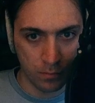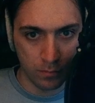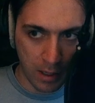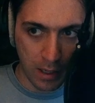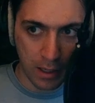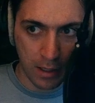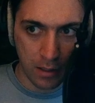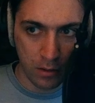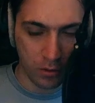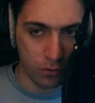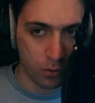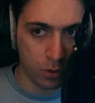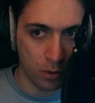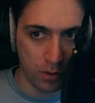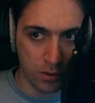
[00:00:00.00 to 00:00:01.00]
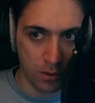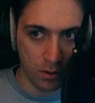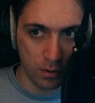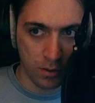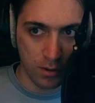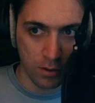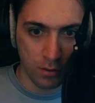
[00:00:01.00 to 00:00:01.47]
And of course
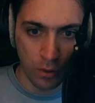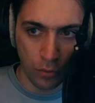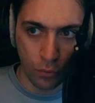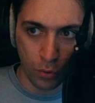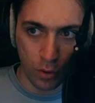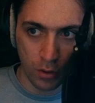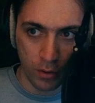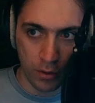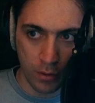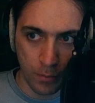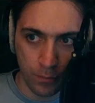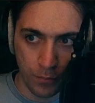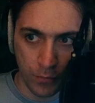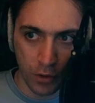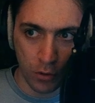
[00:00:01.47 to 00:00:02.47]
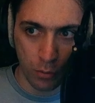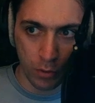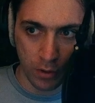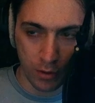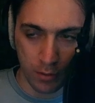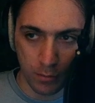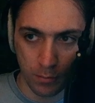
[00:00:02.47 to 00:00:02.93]
also for the unit.